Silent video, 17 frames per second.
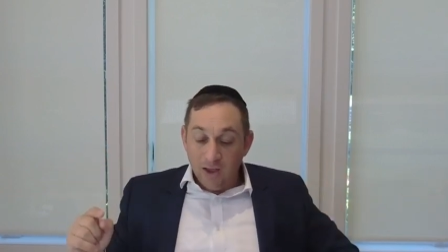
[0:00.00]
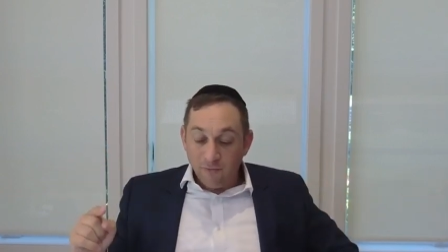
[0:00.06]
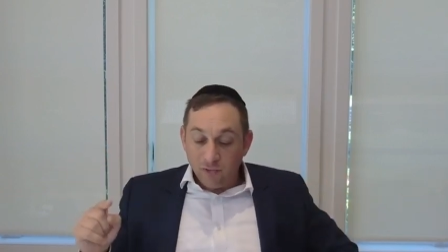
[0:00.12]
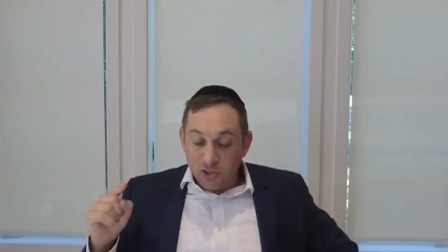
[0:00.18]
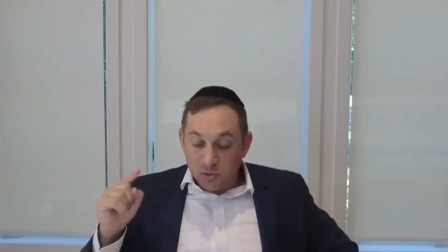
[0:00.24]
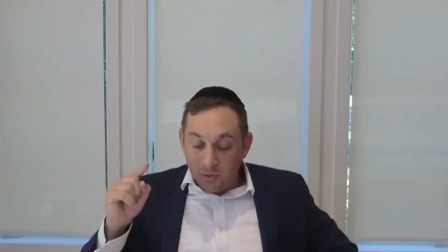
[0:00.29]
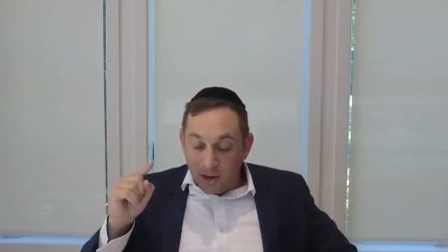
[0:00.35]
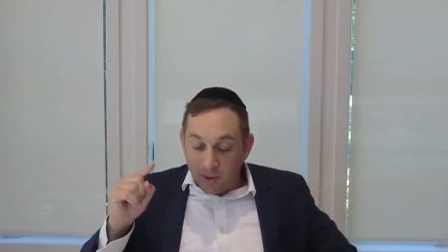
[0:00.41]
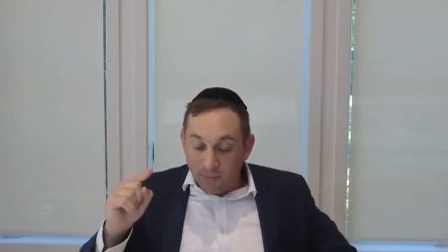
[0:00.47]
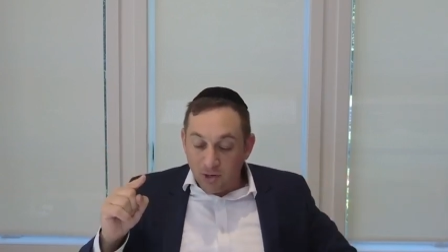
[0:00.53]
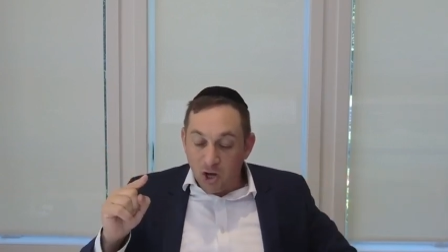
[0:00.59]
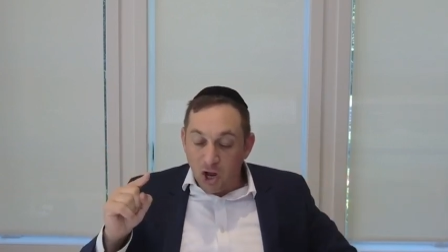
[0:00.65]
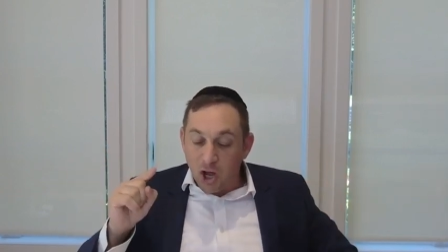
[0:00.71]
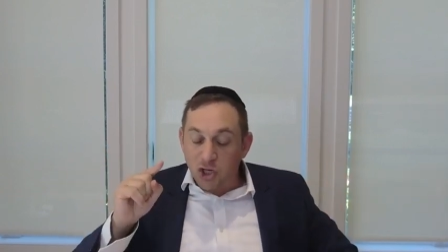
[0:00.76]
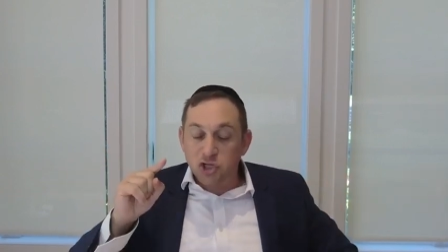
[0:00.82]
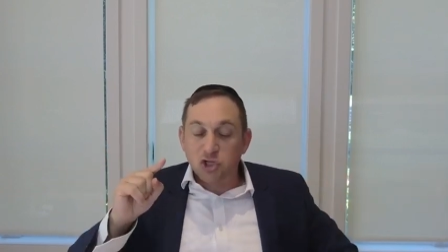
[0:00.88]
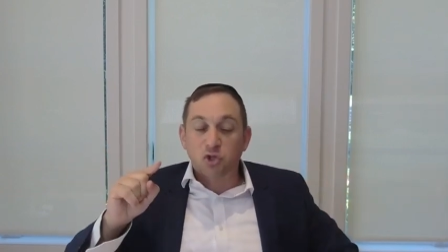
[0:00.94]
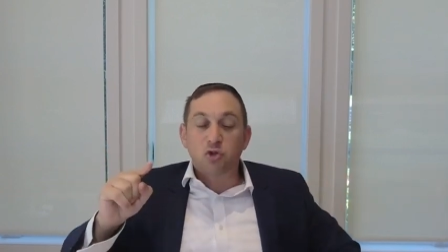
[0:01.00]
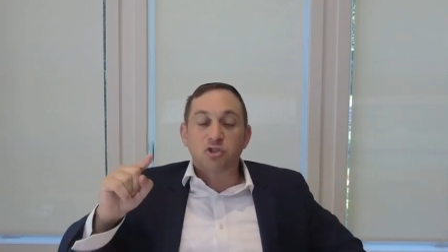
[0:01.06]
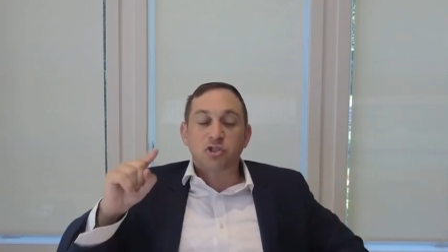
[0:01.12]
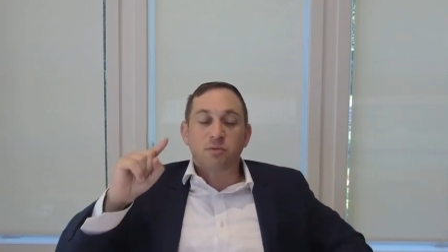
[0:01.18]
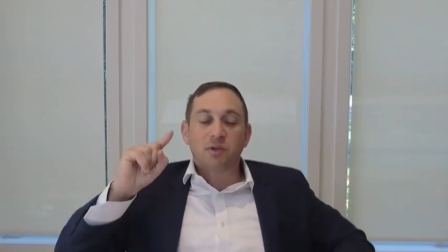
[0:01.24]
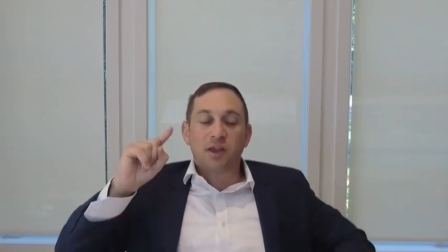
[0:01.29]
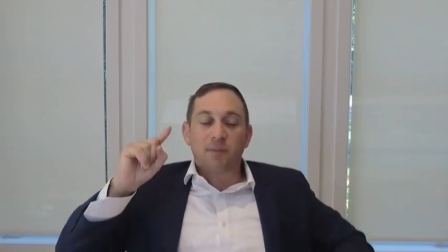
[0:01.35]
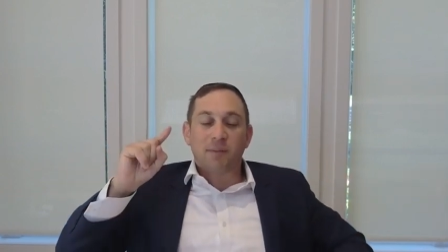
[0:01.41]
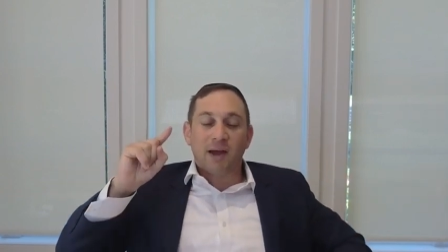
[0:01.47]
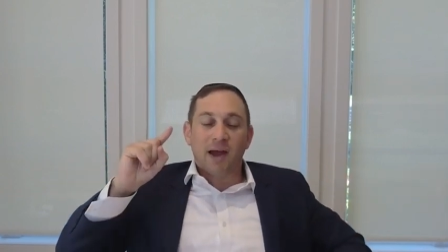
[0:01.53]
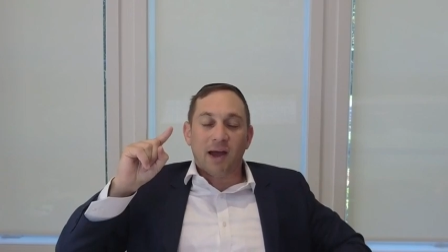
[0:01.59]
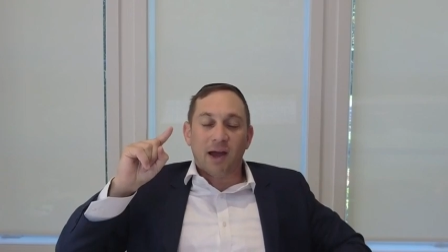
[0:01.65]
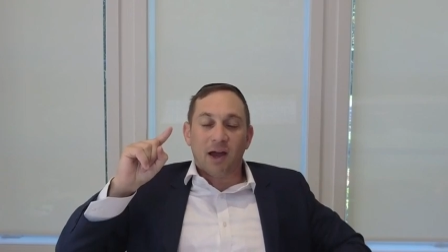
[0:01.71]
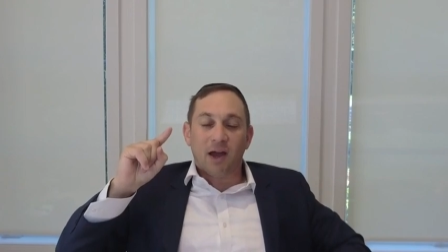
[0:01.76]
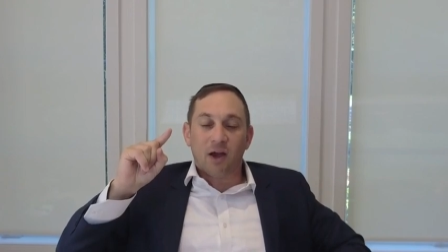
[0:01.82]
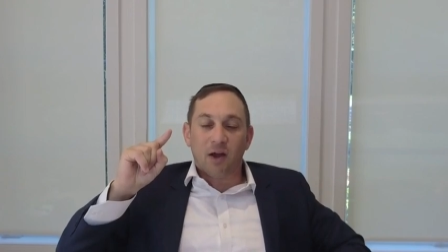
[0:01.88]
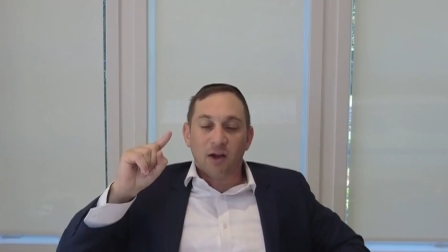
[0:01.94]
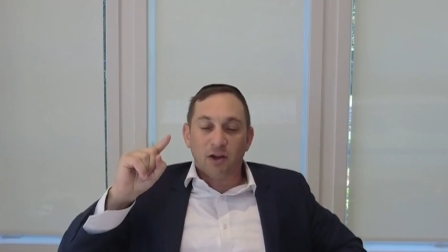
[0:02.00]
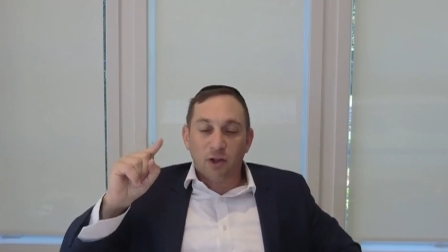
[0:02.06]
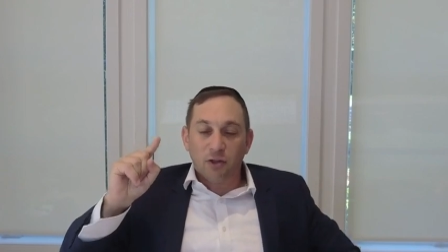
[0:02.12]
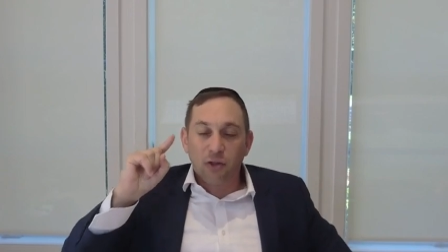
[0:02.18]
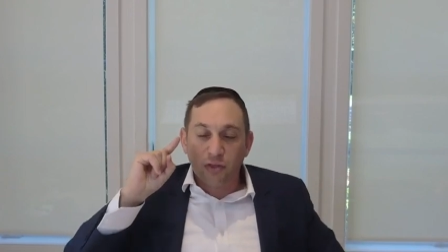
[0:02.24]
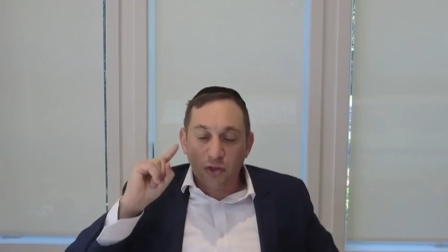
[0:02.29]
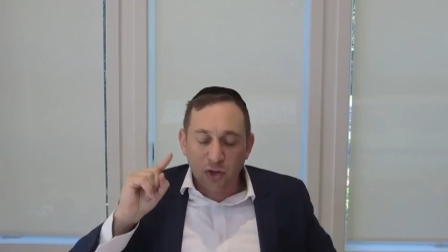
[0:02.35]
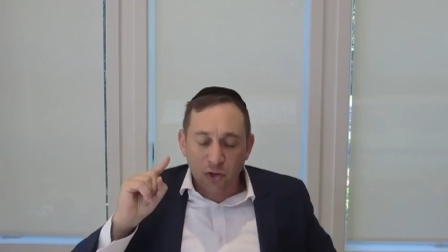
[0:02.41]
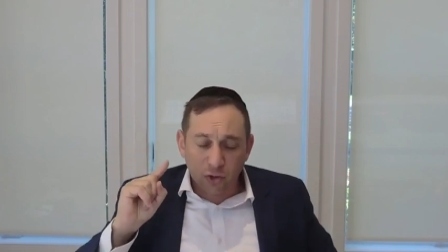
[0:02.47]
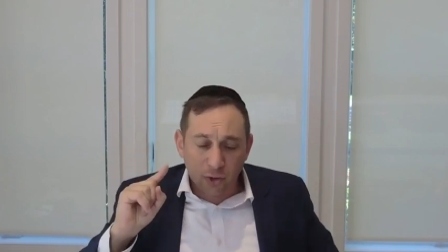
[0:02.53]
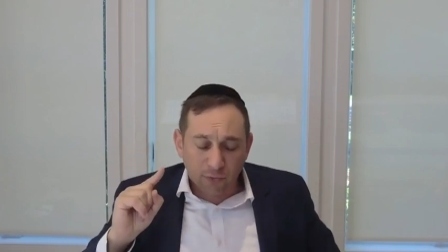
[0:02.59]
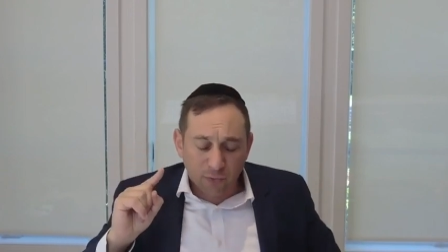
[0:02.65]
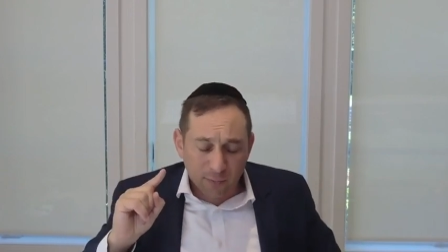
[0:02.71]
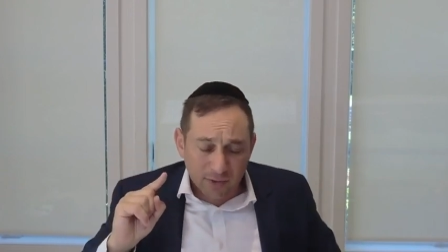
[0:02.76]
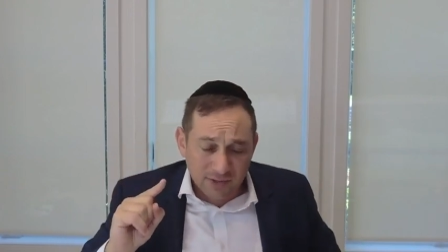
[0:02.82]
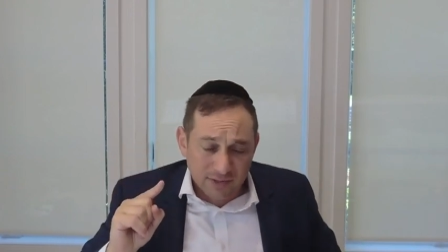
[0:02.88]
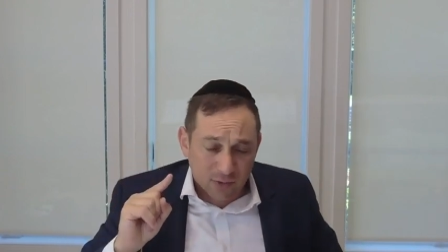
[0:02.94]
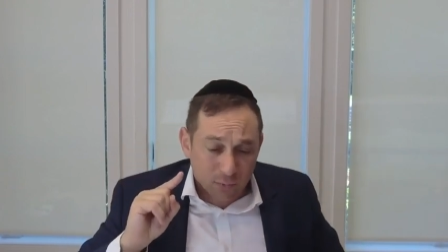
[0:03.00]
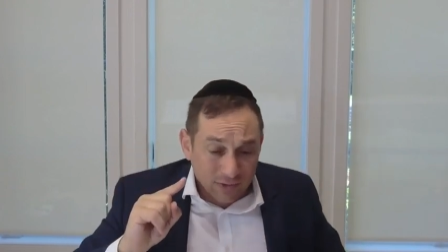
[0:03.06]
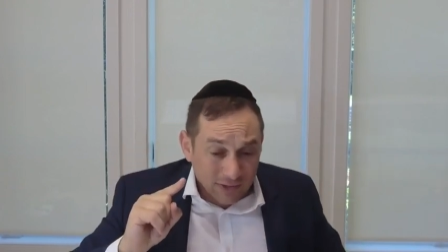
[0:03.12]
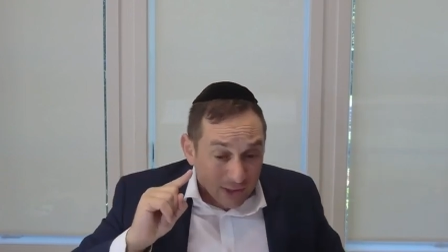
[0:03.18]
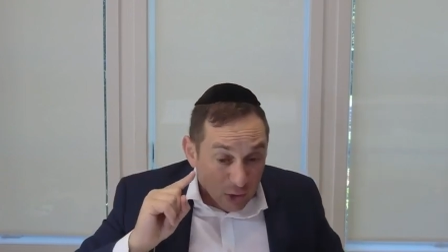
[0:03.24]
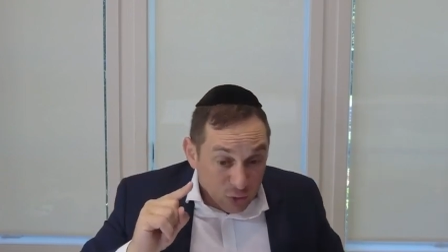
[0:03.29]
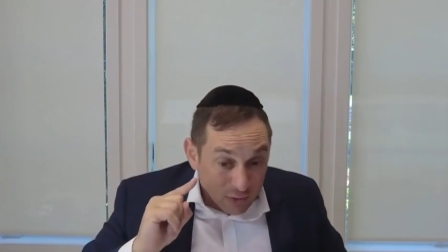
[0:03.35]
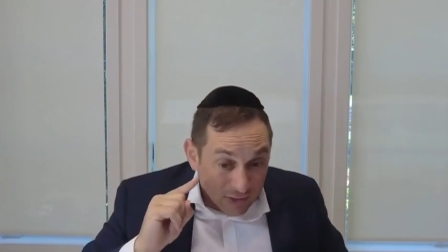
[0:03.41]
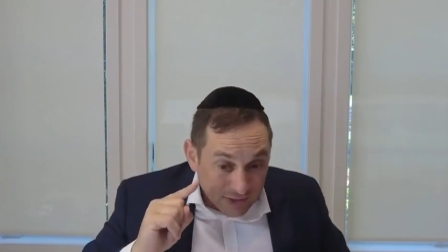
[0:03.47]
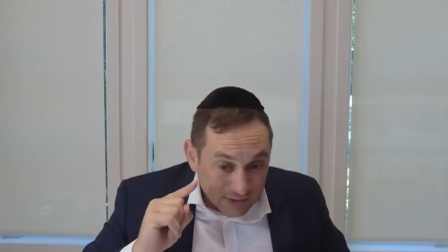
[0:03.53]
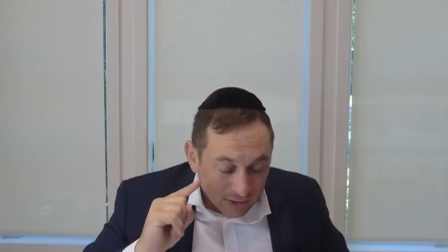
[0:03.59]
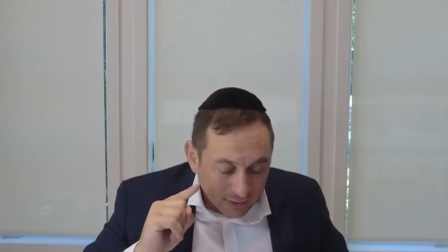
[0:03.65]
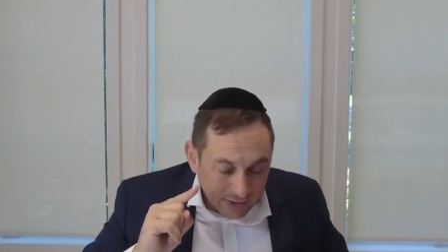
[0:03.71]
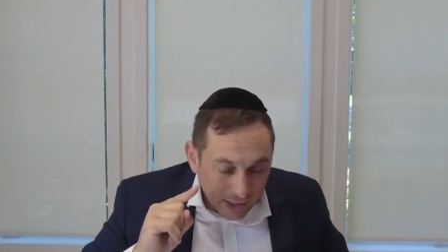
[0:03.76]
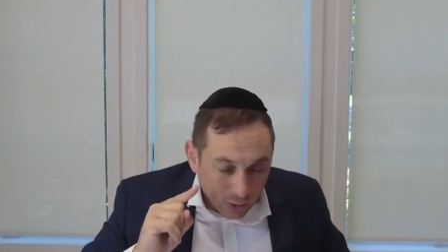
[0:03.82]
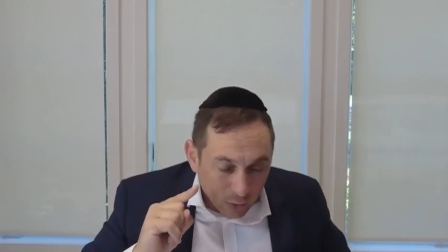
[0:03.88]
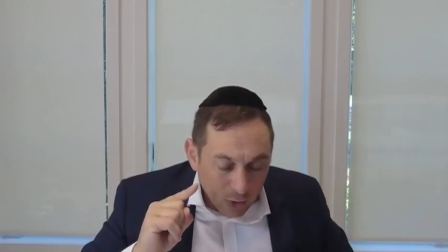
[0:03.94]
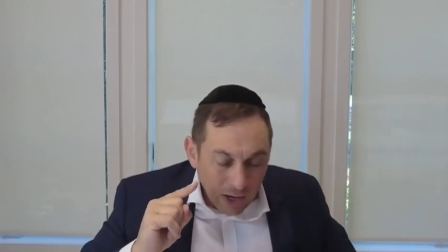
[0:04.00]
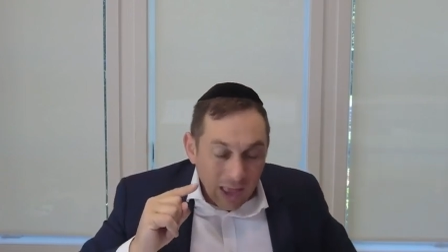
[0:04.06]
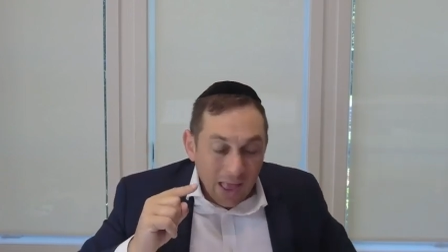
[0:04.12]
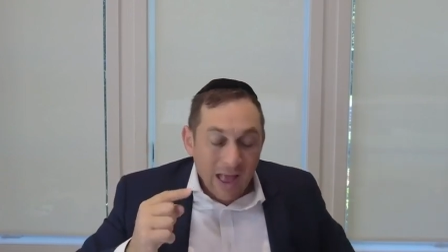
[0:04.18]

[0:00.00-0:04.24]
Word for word: Another thing you learned from Yaslam, he didn't address till now.